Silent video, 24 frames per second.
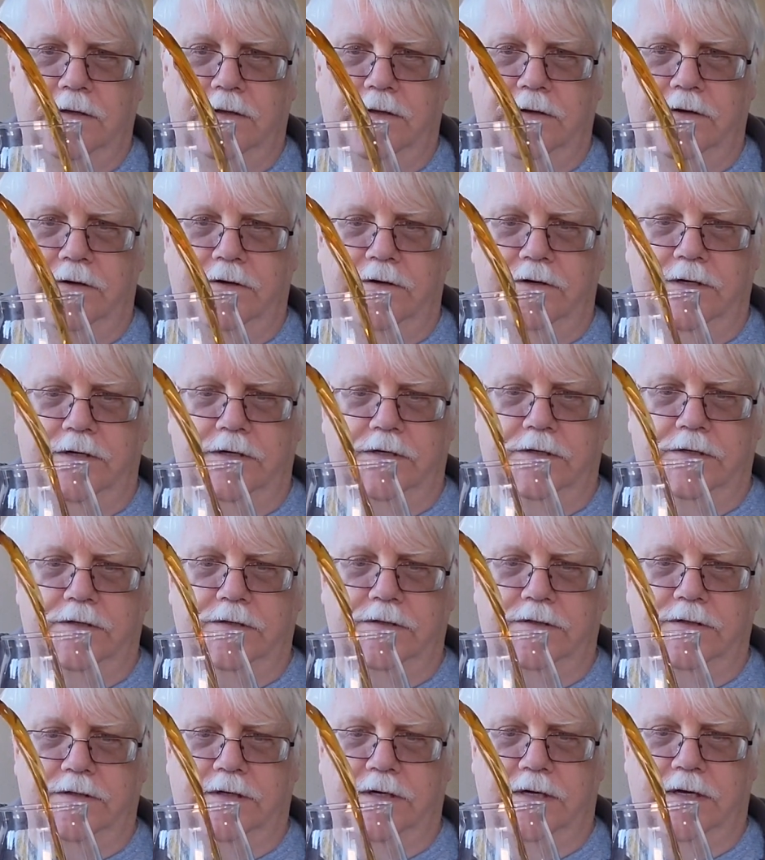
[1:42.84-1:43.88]
There
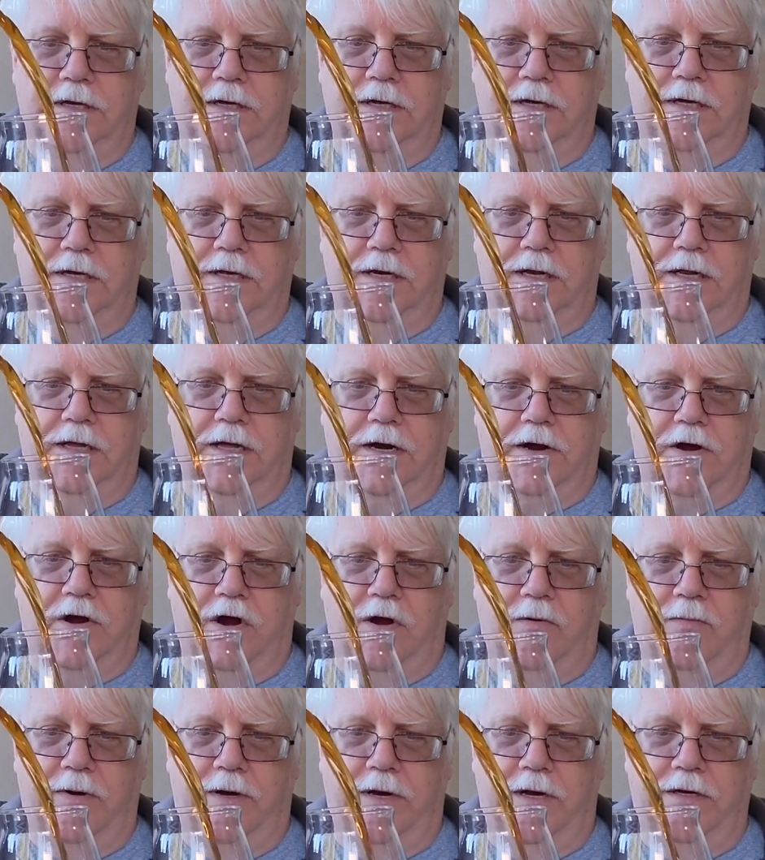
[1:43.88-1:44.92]
is not a lot of
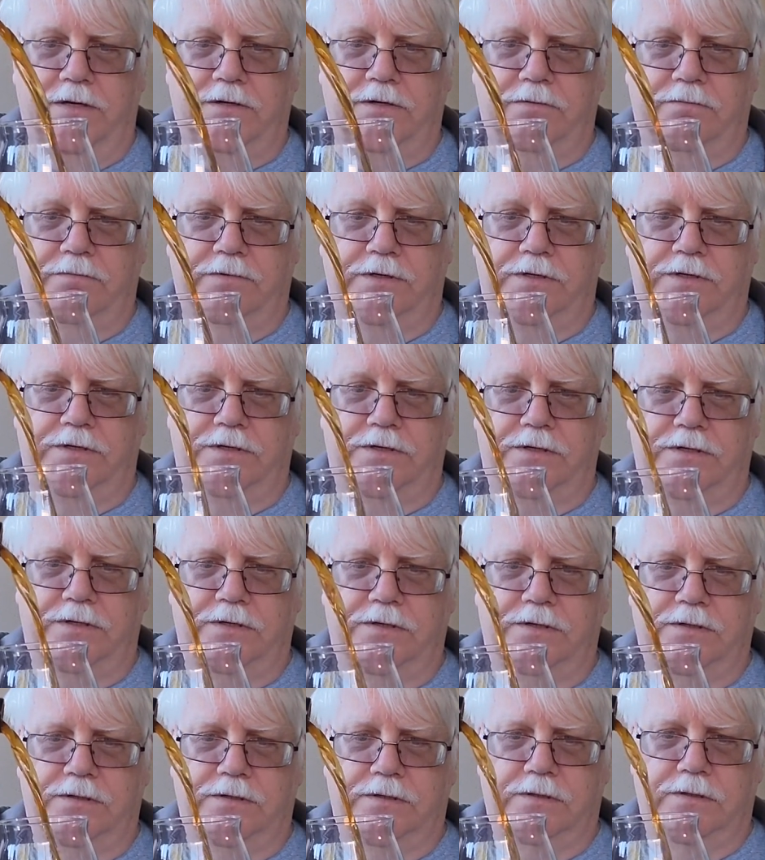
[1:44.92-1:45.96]
carbonation, which
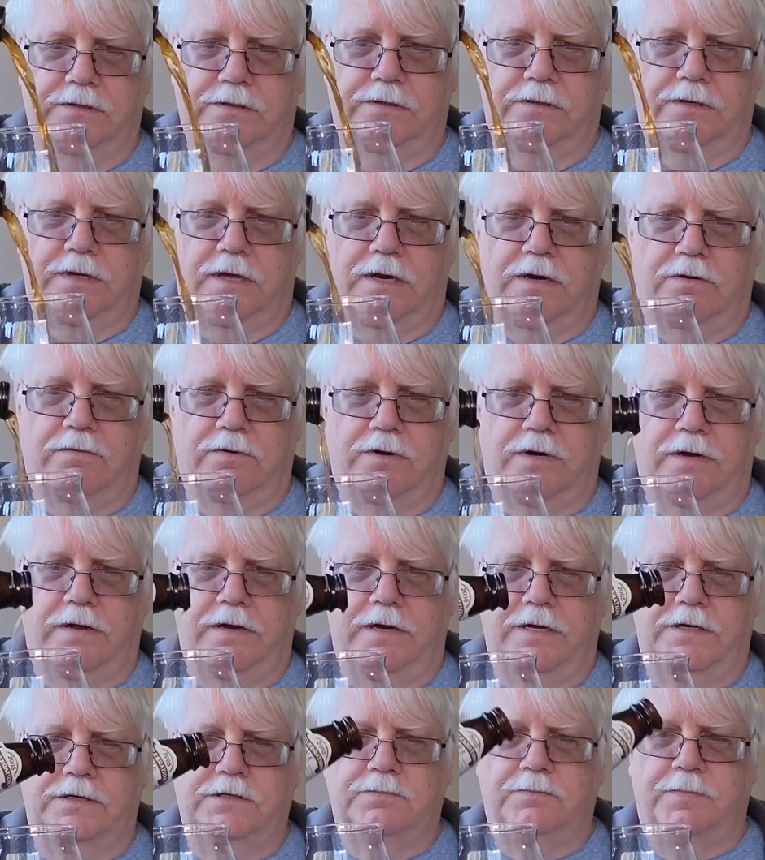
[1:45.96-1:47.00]
is kind of what
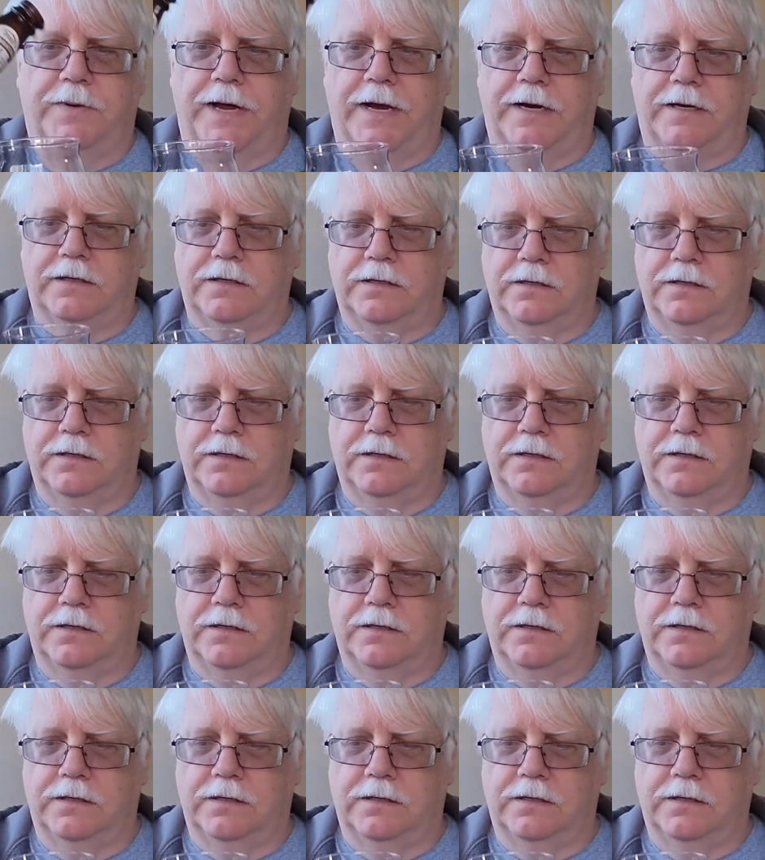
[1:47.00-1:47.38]
I'd expect.